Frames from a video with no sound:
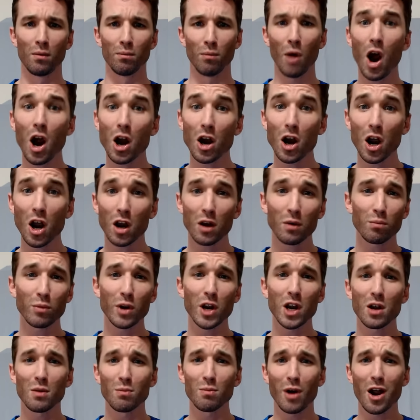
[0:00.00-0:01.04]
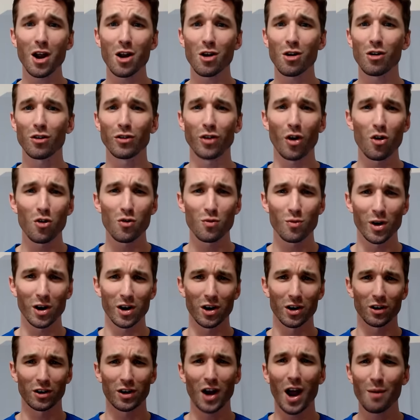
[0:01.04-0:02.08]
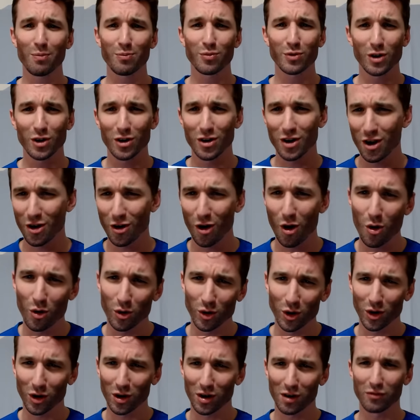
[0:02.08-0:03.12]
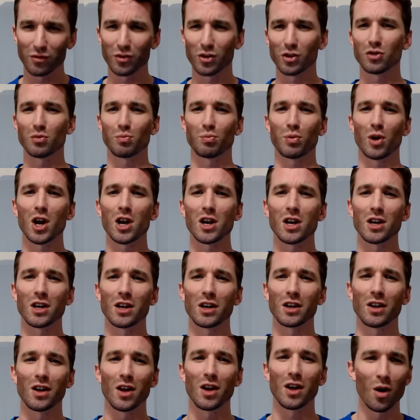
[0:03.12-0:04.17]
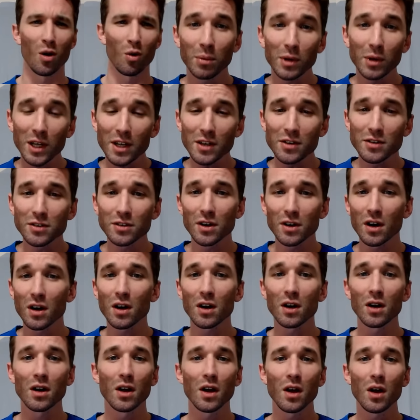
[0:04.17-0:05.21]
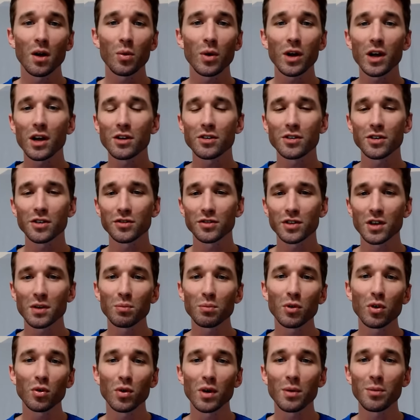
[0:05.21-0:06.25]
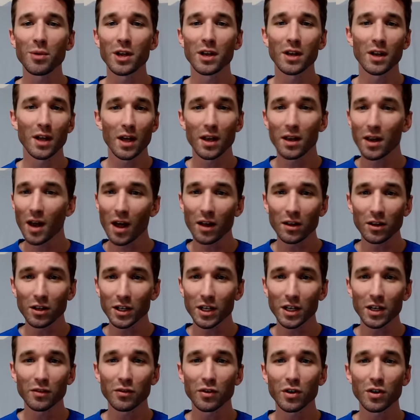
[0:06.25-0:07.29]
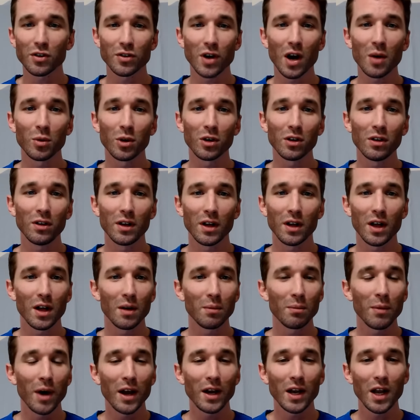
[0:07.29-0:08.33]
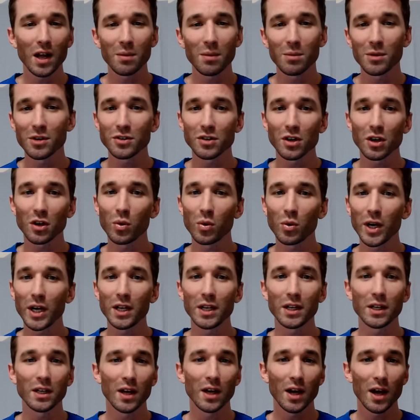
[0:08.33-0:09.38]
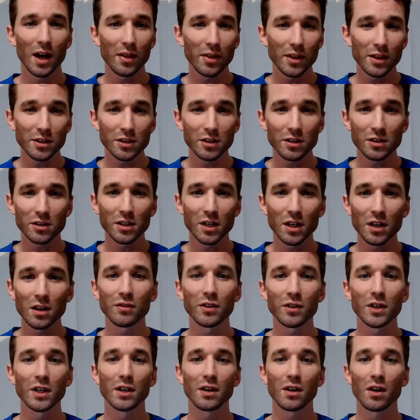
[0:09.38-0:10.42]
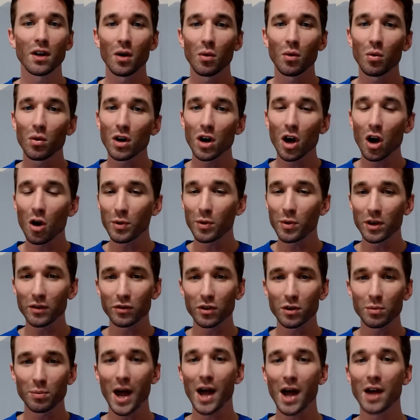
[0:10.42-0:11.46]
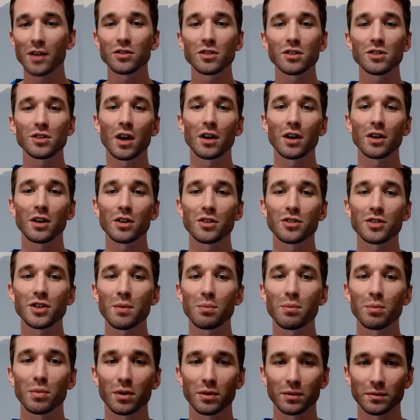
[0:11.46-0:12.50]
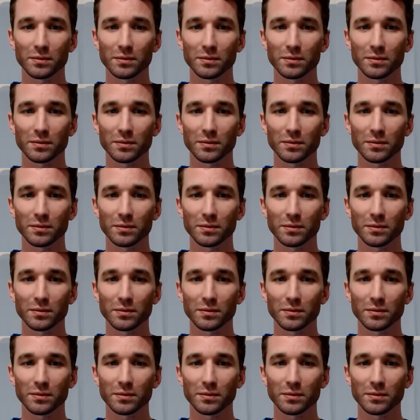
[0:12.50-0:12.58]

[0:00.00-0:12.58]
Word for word: My name be Bayle Domon, captain and owner of the Spray. Please, sir, we are just simple women and not looking for trouble. My name is Aquini, and this is Nynaeve. We're hoping for passage on your ship.